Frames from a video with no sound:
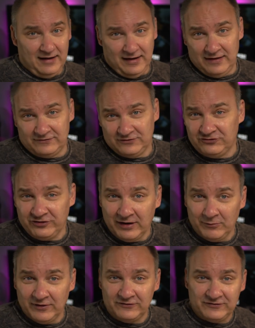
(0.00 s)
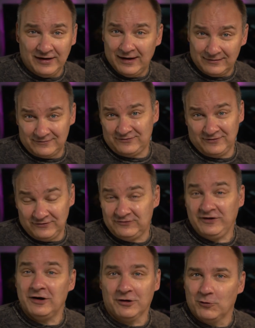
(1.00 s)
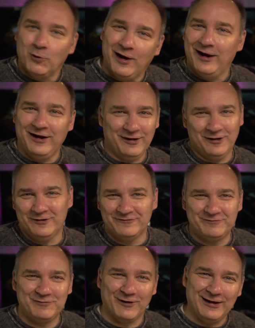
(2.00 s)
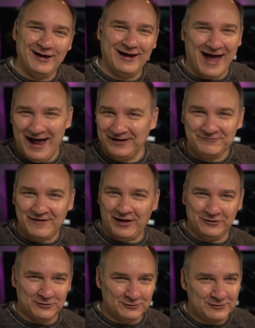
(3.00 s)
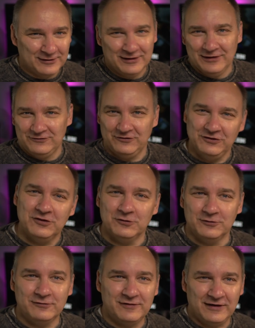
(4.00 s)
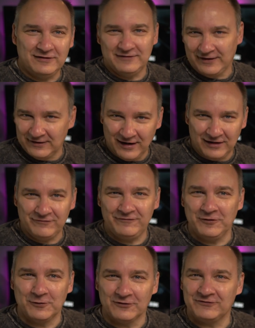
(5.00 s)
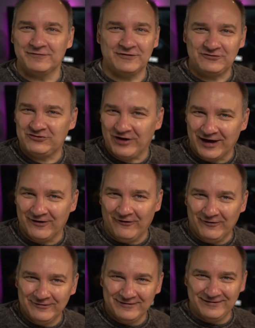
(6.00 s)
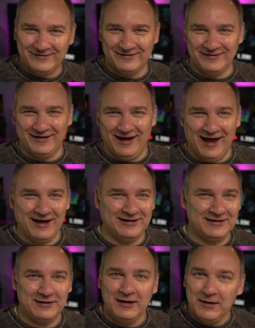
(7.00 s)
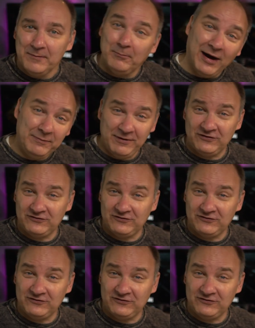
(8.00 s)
as a shameless yet sincere way of bringing added value to you, the dedicated viewers of this channel. And it might be